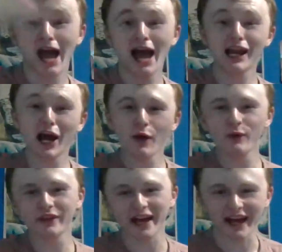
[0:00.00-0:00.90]

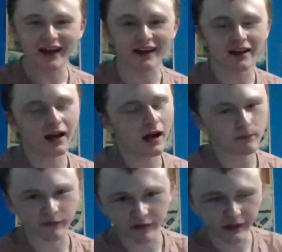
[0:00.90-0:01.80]
Hello there!
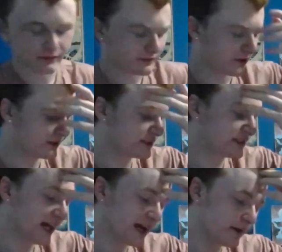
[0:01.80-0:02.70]
I'm Finn, and
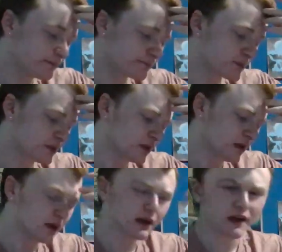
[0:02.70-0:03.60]
today
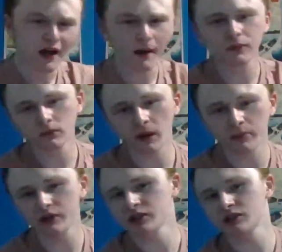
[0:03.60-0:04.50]
I'm doing my
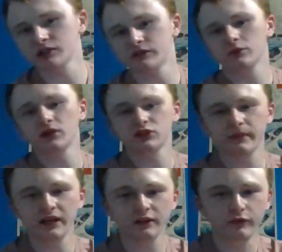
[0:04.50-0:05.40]
predictions for
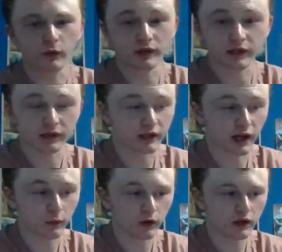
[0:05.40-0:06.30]
WrestleMania 40,
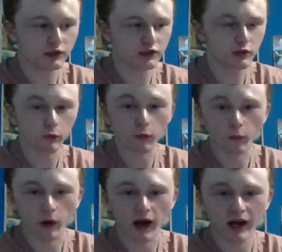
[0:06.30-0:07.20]
Night 1 and 2.
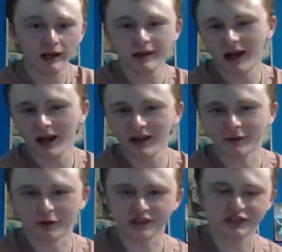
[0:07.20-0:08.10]
Why? I
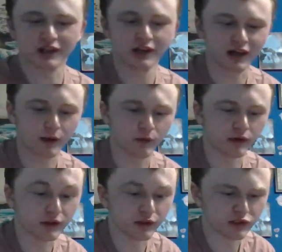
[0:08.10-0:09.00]
like wrestling, and I want
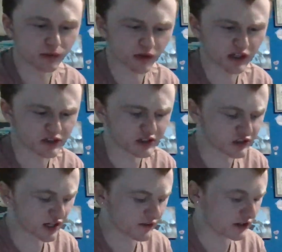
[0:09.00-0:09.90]
to do some wrestling
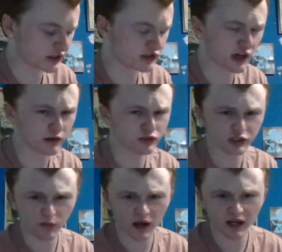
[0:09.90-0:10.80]
stuff on this channel,
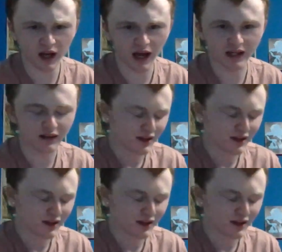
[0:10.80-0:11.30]
so why not?